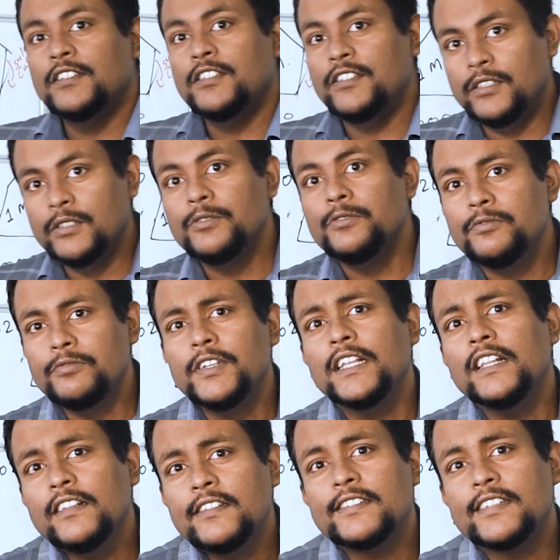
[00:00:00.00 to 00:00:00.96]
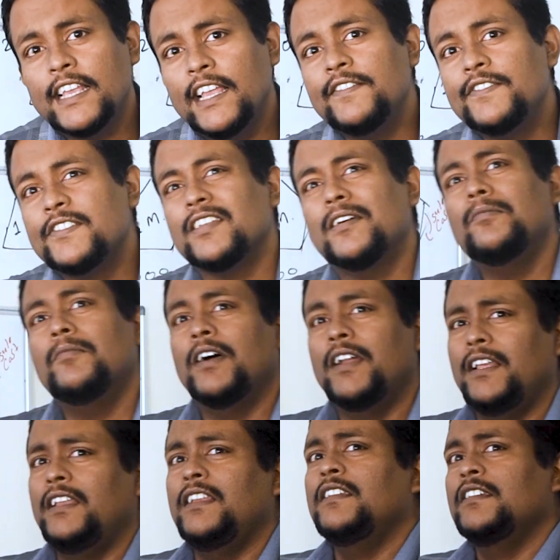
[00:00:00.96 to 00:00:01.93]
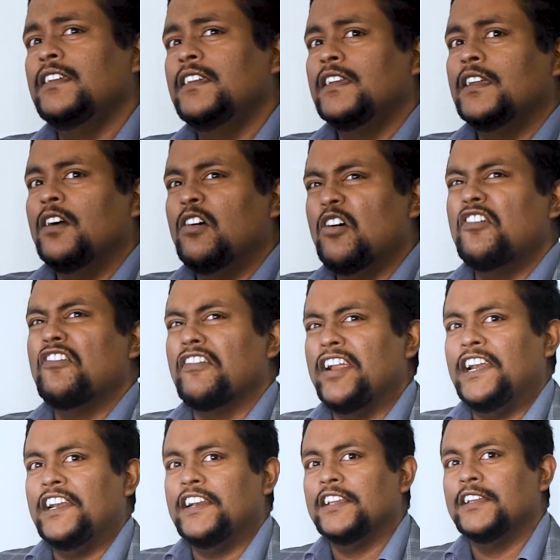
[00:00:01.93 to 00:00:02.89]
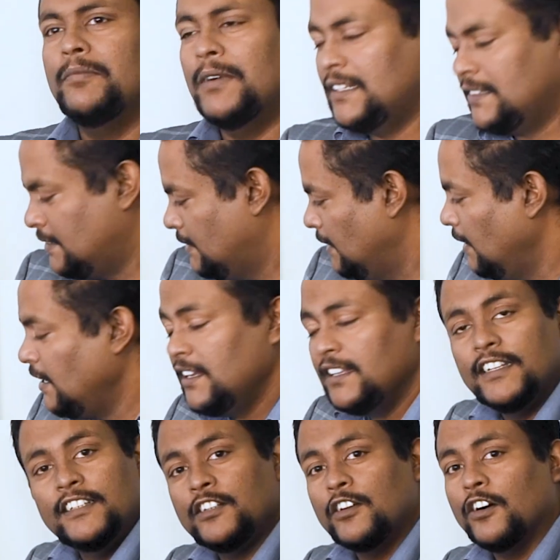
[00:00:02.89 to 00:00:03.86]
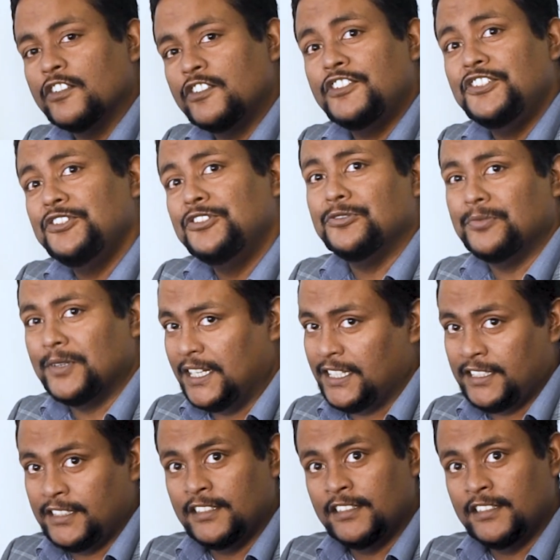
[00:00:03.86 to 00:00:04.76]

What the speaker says: you will save some money on rent, but still it's costing you money.